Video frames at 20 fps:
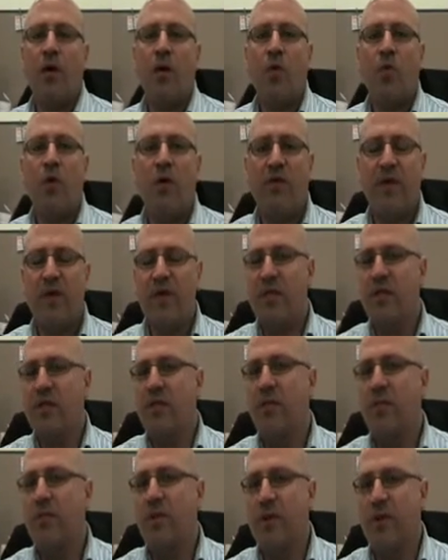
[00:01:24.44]
We've
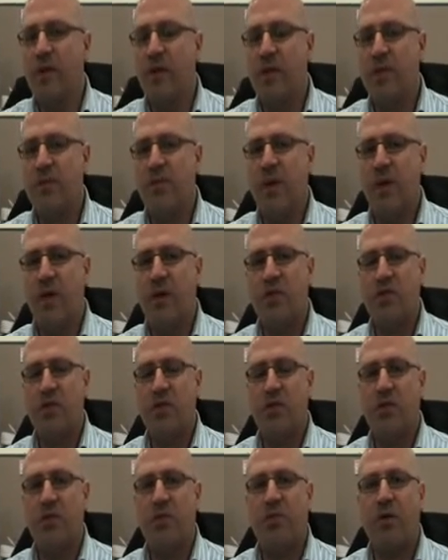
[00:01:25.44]
continued building exposure
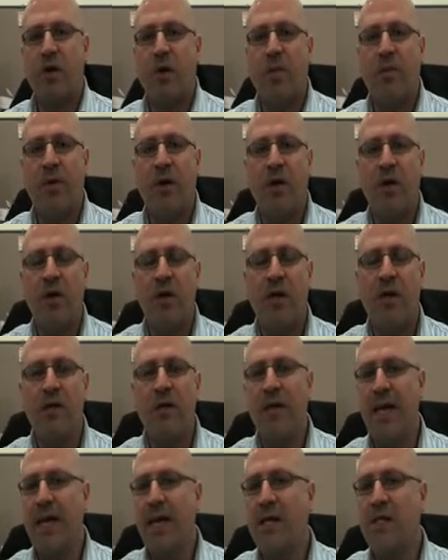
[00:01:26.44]
to
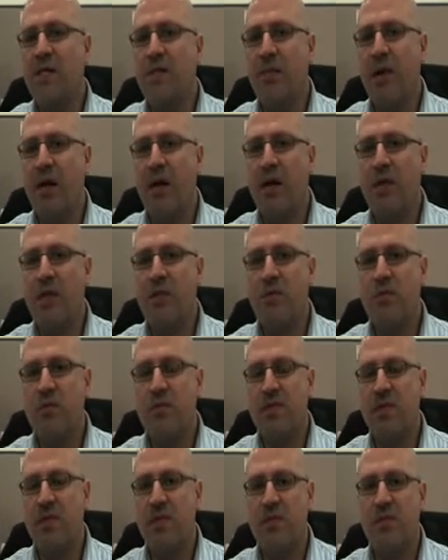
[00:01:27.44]
primarily energy markets. We've
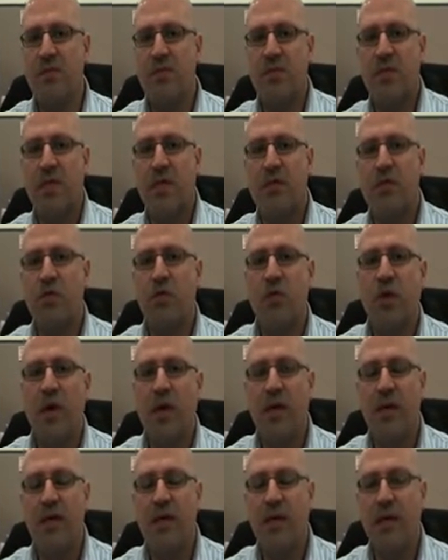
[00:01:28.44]
seen a substantial
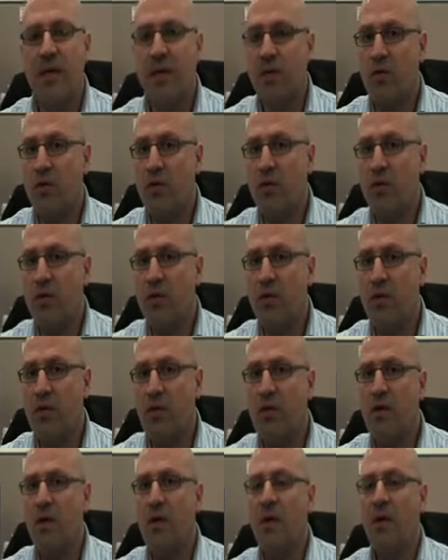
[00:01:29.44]
rally in crude
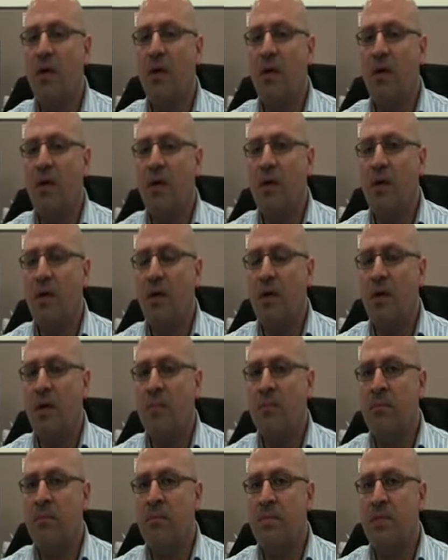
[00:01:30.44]
oil
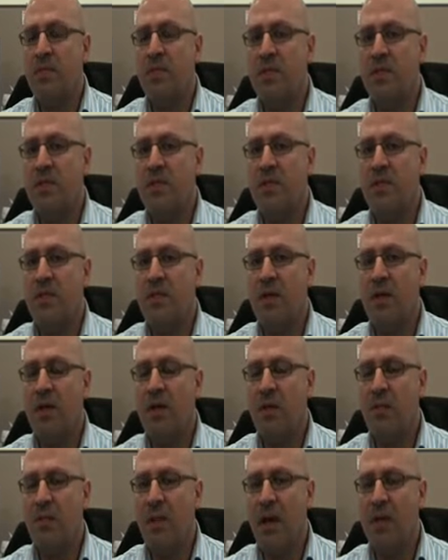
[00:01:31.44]
since
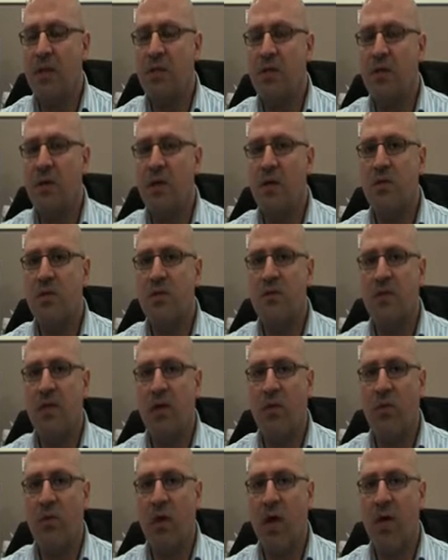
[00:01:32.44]
the March lows. We've seen
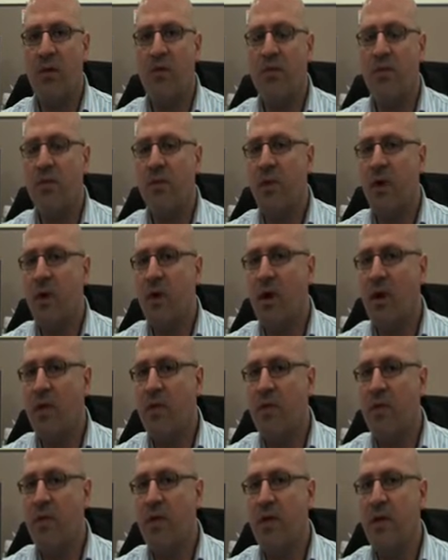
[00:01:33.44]
a rally from the high
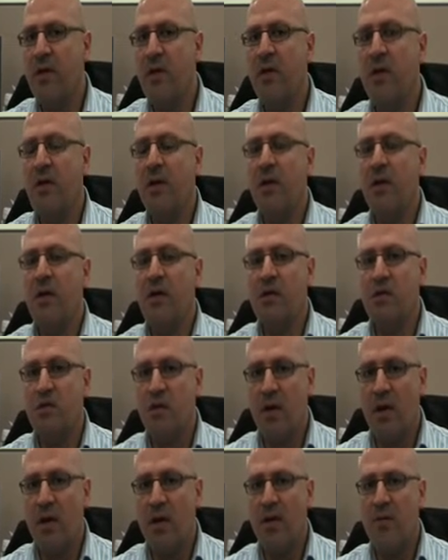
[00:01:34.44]
$30
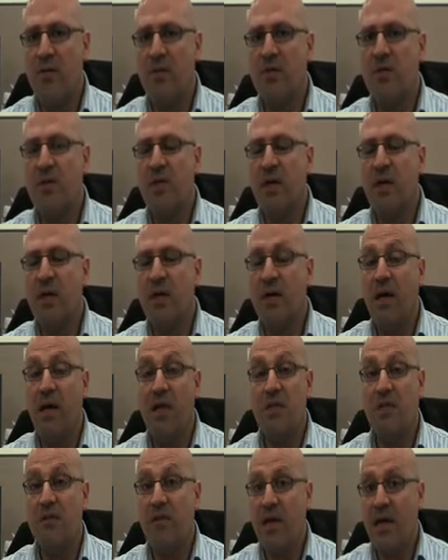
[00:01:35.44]
levels
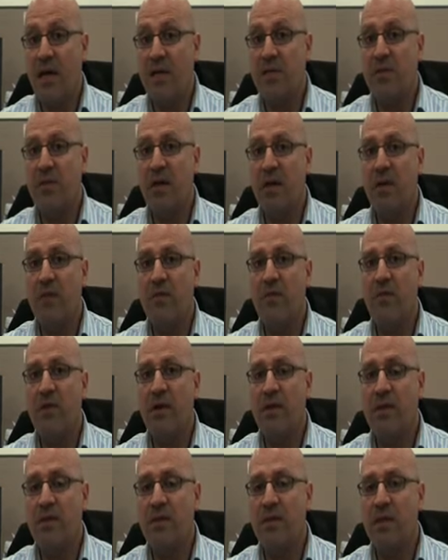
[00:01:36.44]
as of last night. In
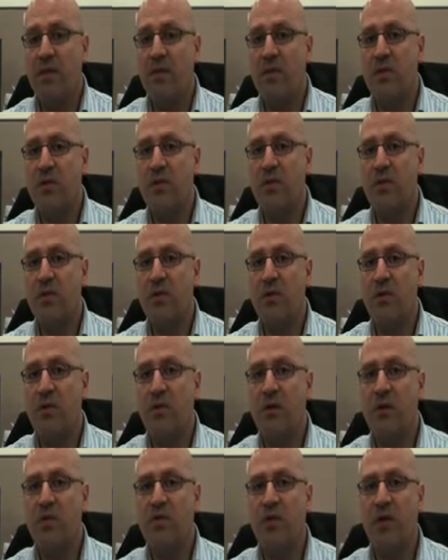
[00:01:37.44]
fact, we saw crude
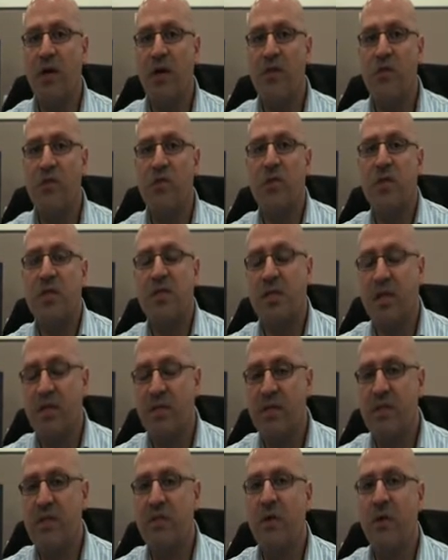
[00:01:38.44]
oil trade through the
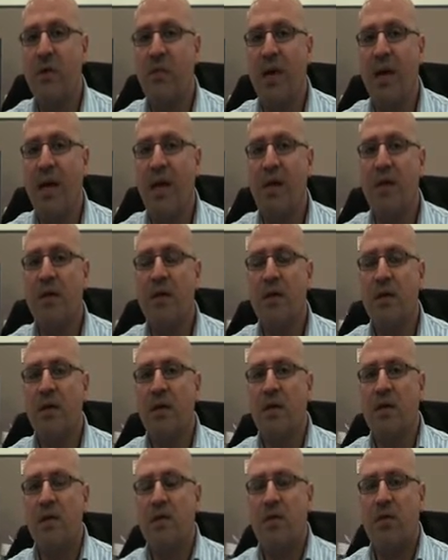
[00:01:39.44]
$70 mark.
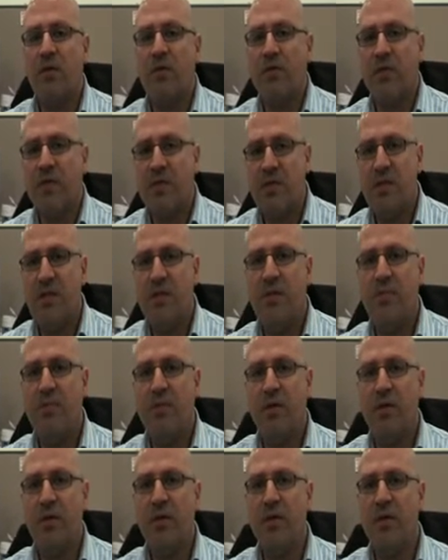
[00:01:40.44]
So we've continued
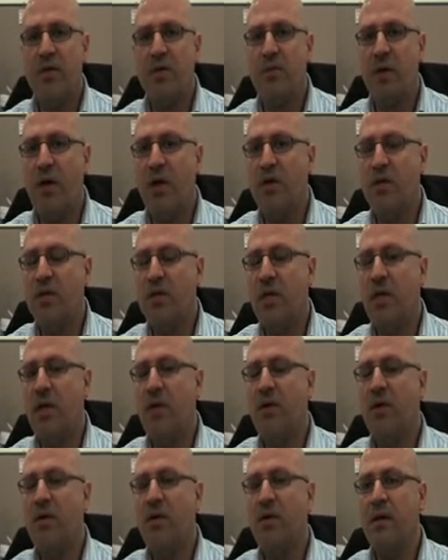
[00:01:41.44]
building exposure
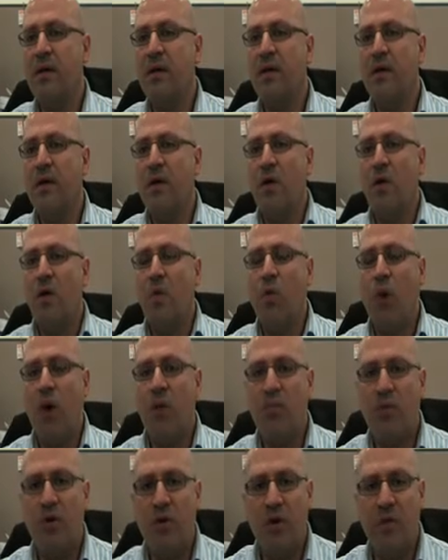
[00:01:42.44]
there, and
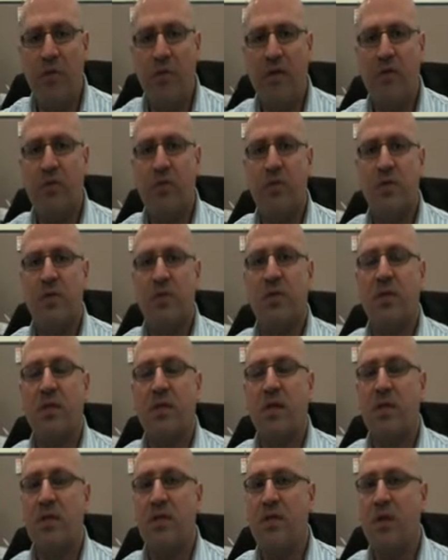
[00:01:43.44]
one point of interest
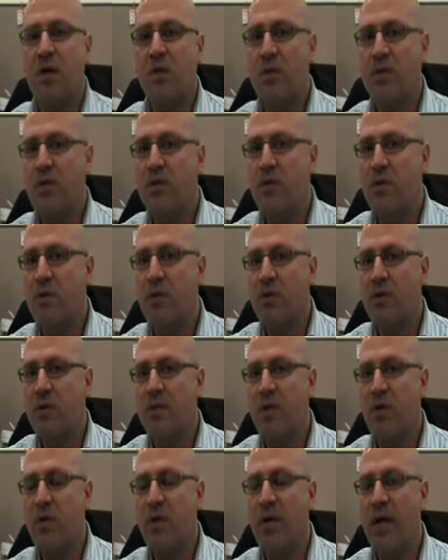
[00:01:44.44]
to note with crude oil is
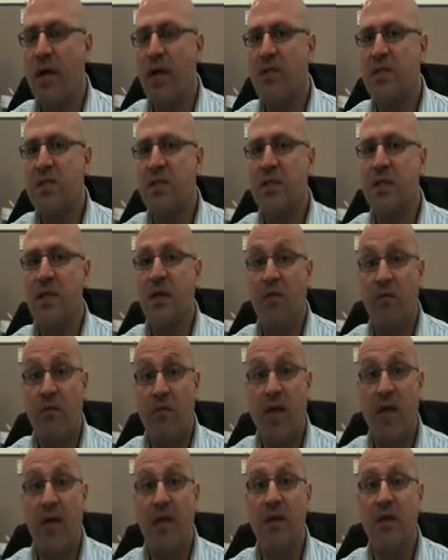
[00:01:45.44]
that we are seeing a
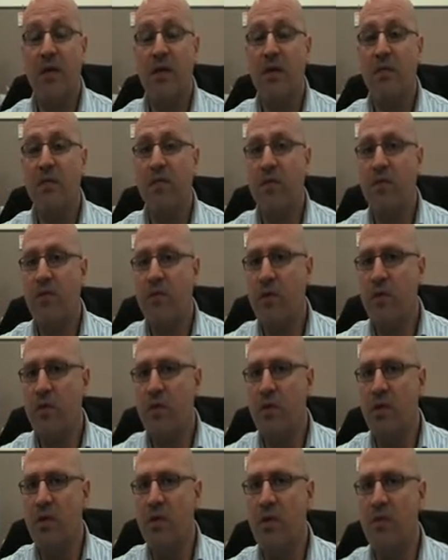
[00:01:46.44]
flattening of the
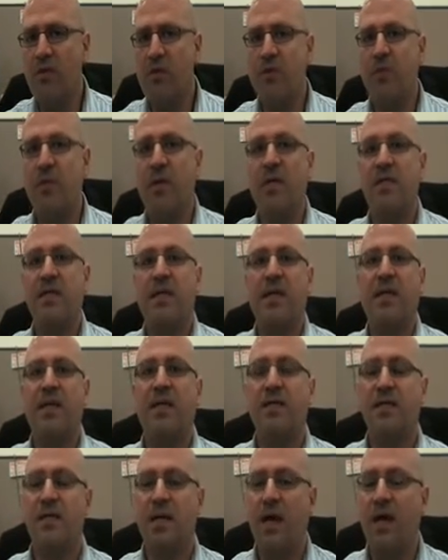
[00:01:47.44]
forward curve, which means that
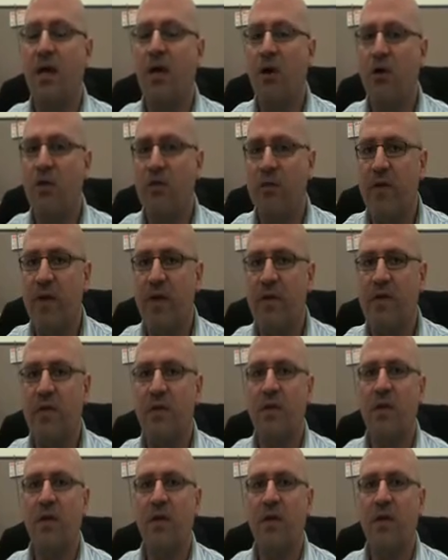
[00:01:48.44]
contango effect,